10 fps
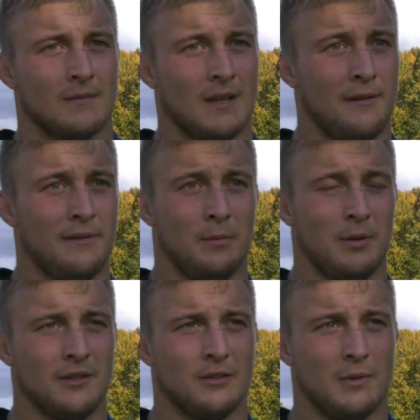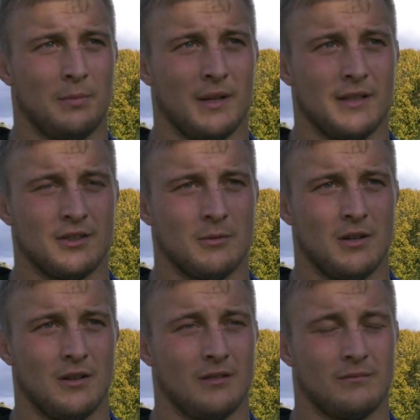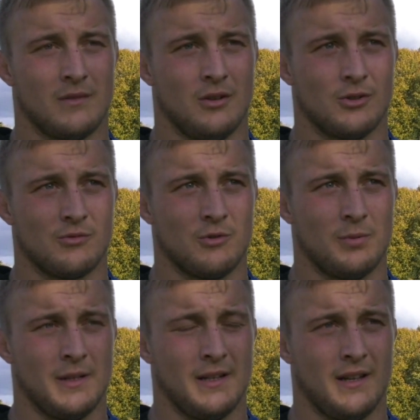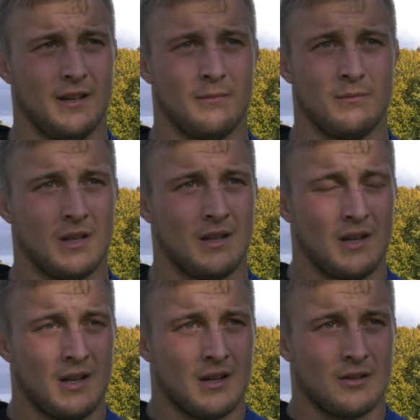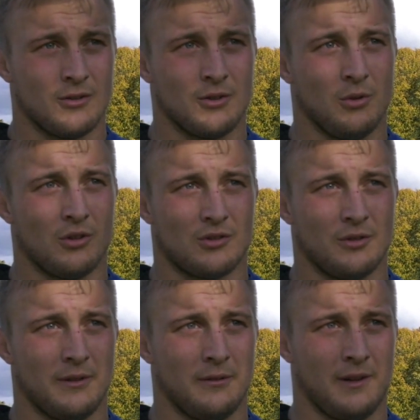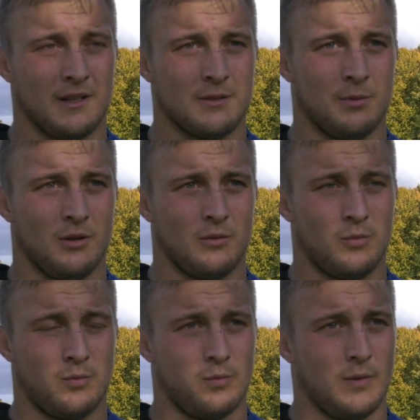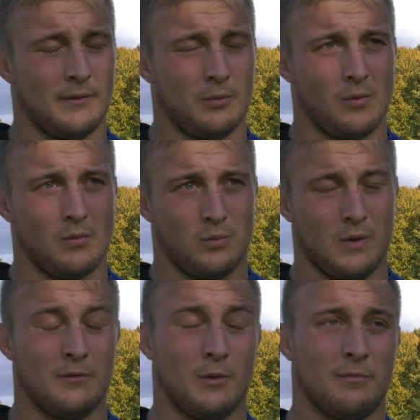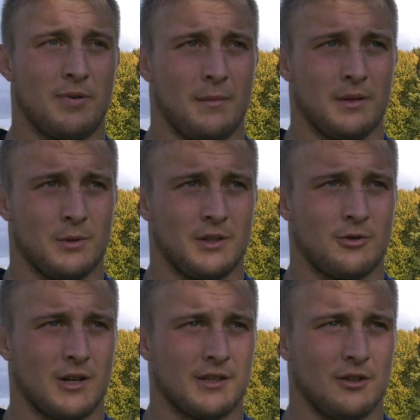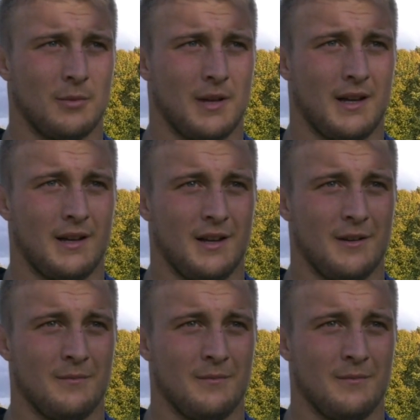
Yeah, fair play to them. They're playing some awesome rugby. Good to watch, good for the fans. But we've prepped this week to try and stop that.